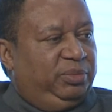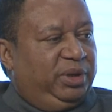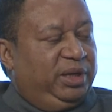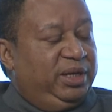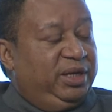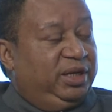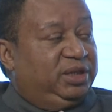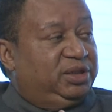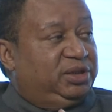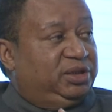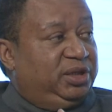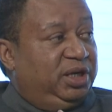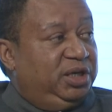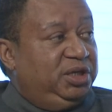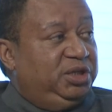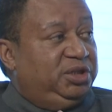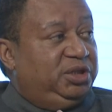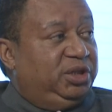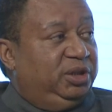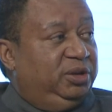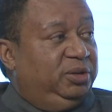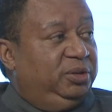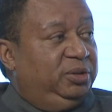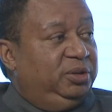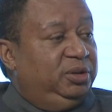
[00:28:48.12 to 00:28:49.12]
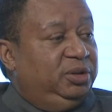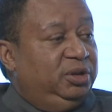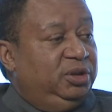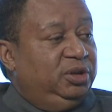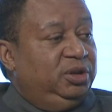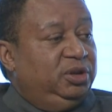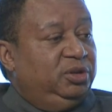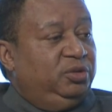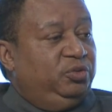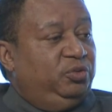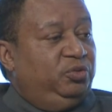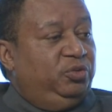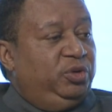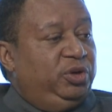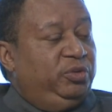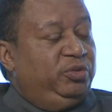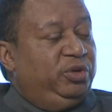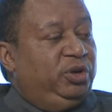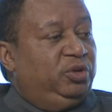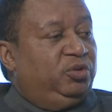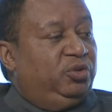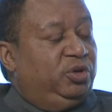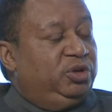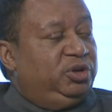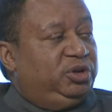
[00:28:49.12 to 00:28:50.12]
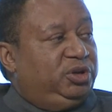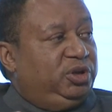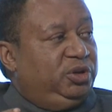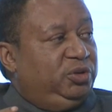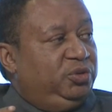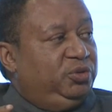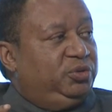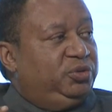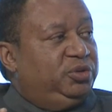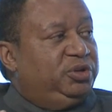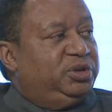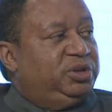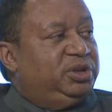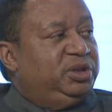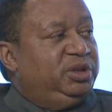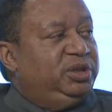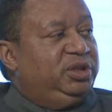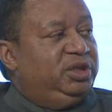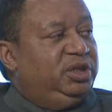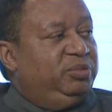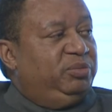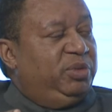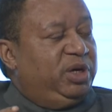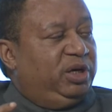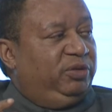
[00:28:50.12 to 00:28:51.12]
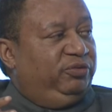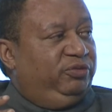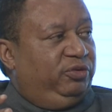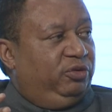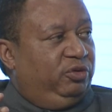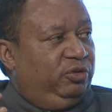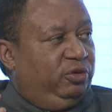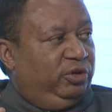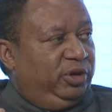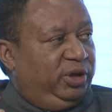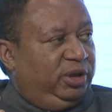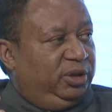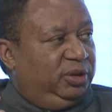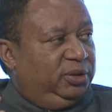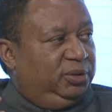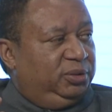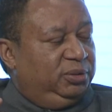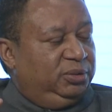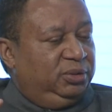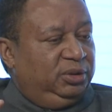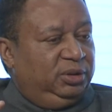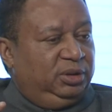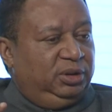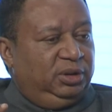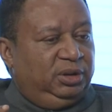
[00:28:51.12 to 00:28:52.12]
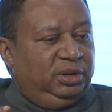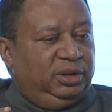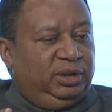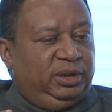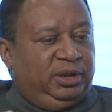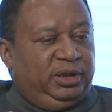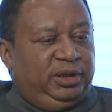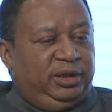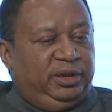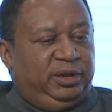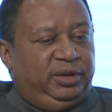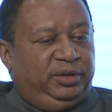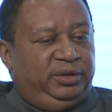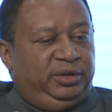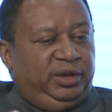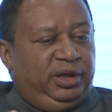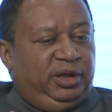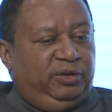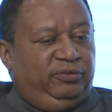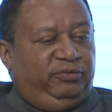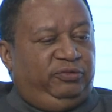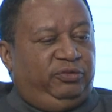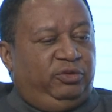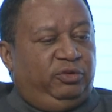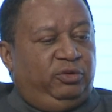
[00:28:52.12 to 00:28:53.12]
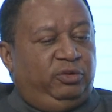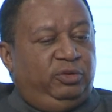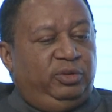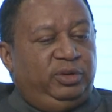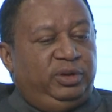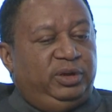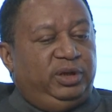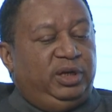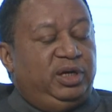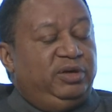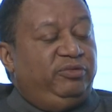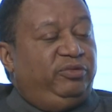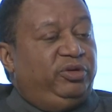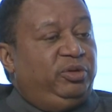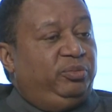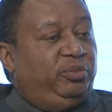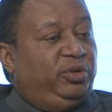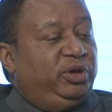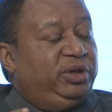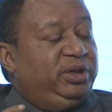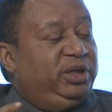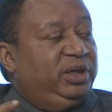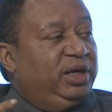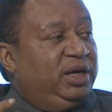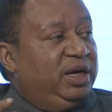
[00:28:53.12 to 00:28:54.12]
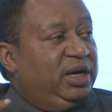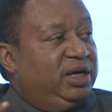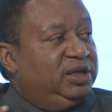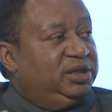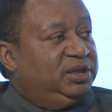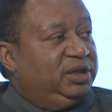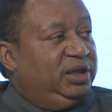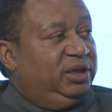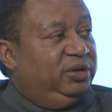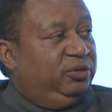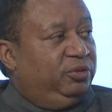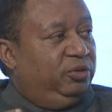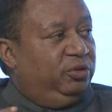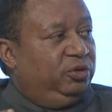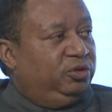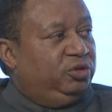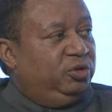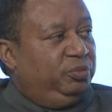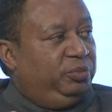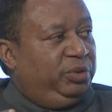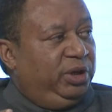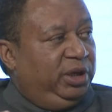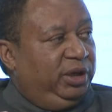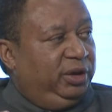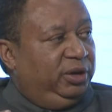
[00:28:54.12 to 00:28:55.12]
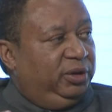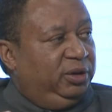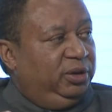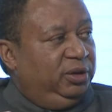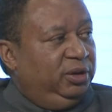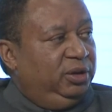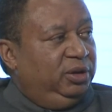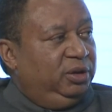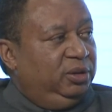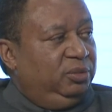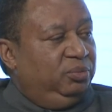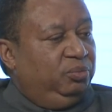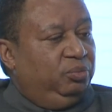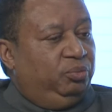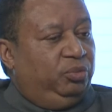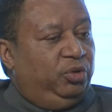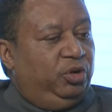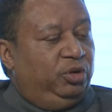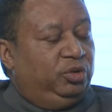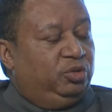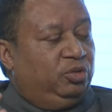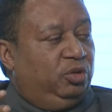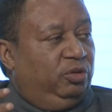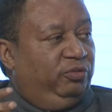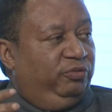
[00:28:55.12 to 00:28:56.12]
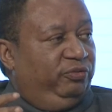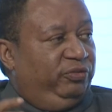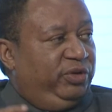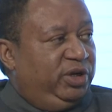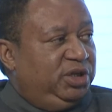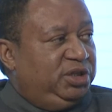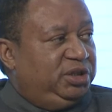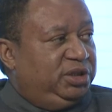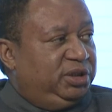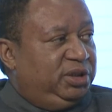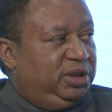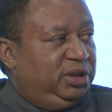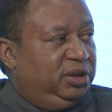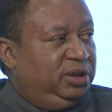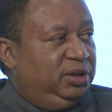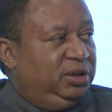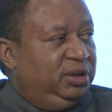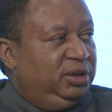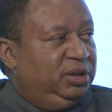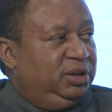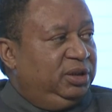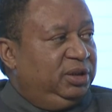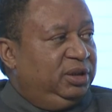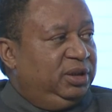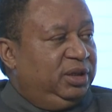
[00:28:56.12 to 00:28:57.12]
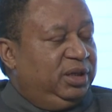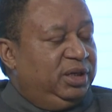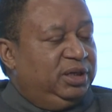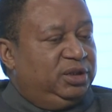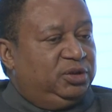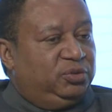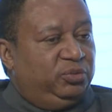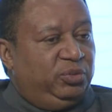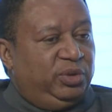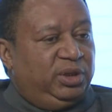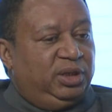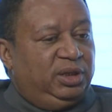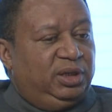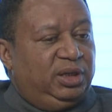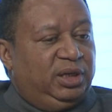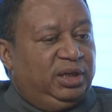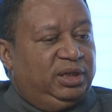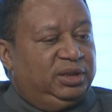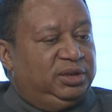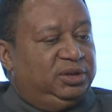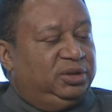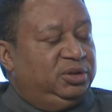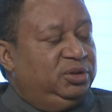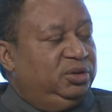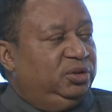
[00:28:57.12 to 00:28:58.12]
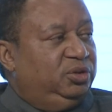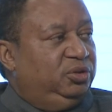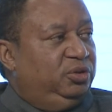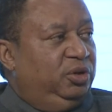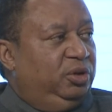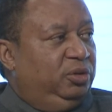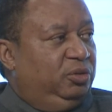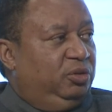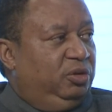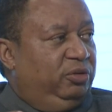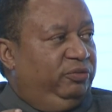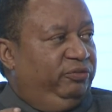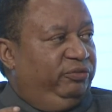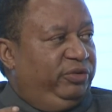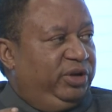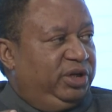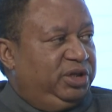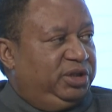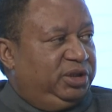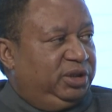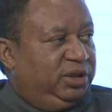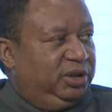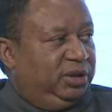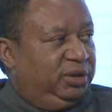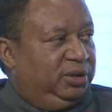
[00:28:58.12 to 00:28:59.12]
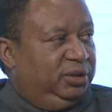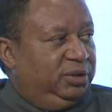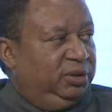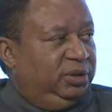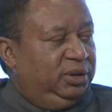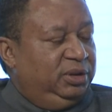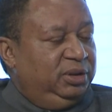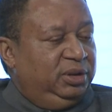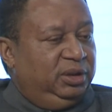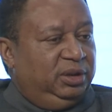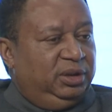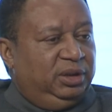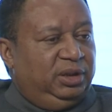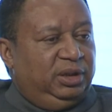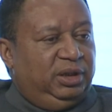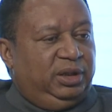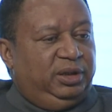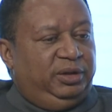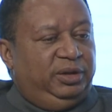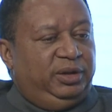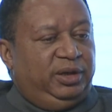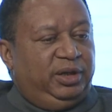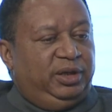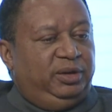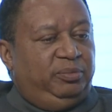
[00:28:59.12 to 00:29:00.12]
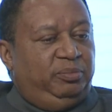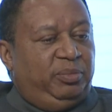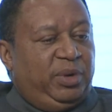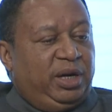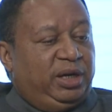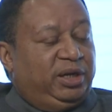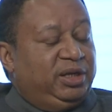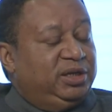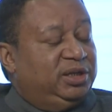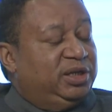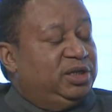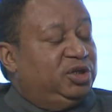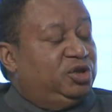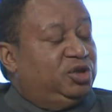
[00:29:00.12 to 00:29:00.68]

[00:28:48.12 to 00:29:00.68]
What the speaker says: extension, we will continue to see demand for oil. Therefore, everybody has a role to play, both conventional as well as non-conventional. And markets are